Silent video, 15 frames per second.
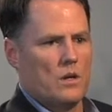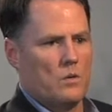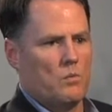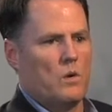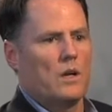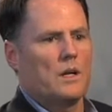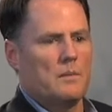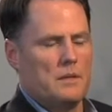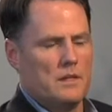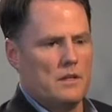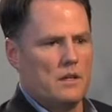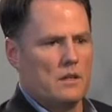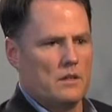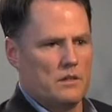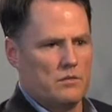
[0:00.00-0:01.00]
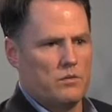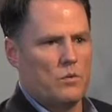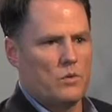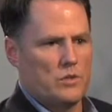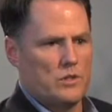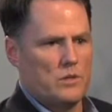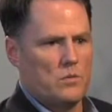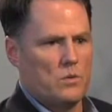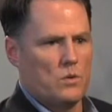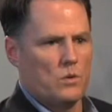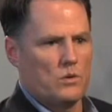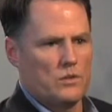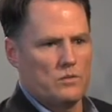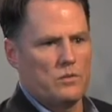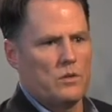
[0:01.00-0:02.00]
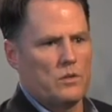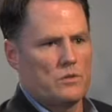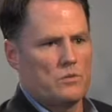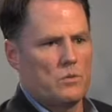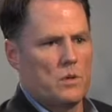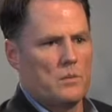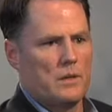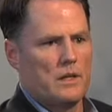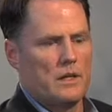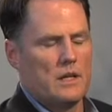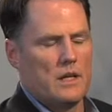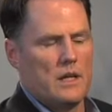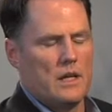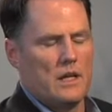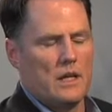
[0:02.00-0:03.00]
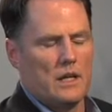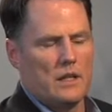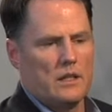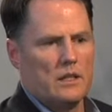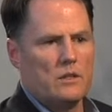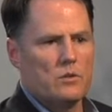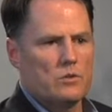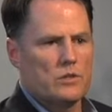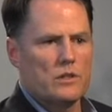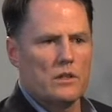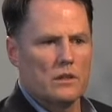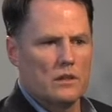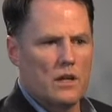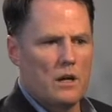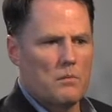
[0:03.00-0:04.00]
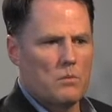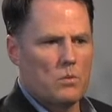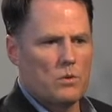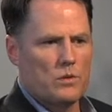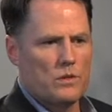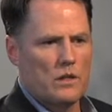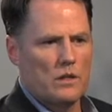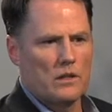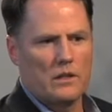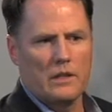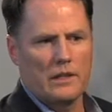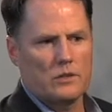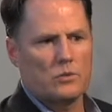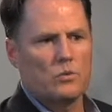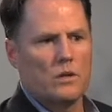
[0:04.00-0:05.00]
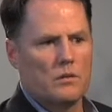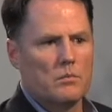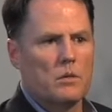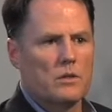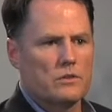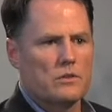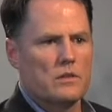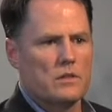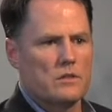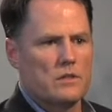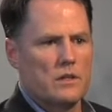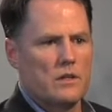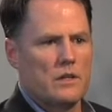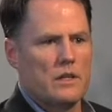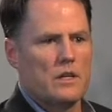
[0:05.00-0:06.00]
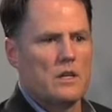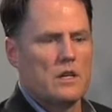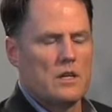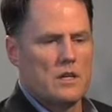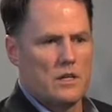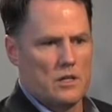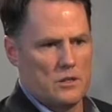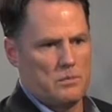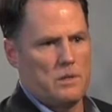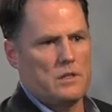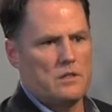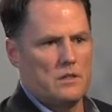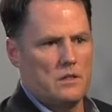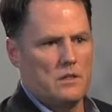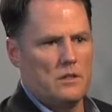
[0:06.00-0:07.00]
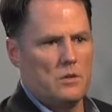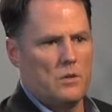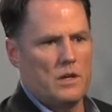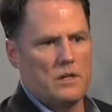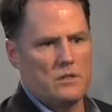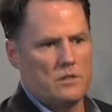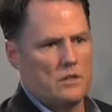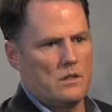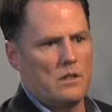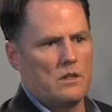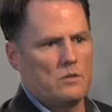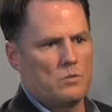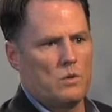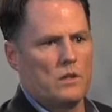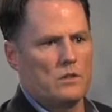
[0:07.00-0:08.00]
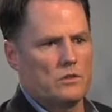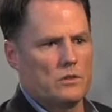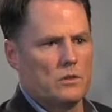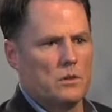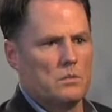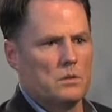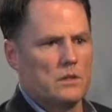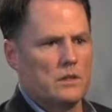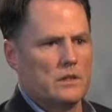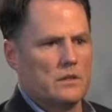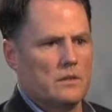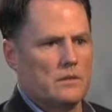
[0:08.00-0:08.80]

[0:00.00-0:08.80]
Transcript: on what could be done in the 4G world as far as roaming. And I think you'll see a lot more done in the next 12 months in this area, especially in the U.S. and as well as globally.